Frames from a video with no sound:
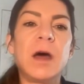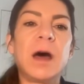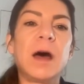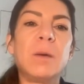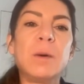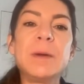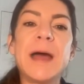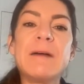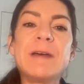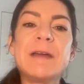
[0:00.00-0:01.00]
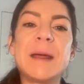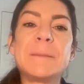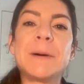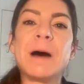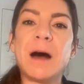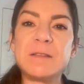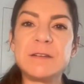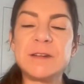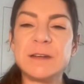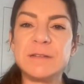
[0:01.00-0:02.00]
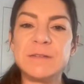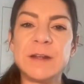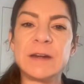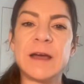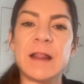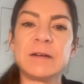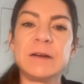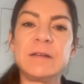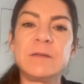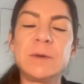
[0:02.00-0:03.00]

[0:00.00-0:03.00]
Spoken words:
When we have a net positive in calories,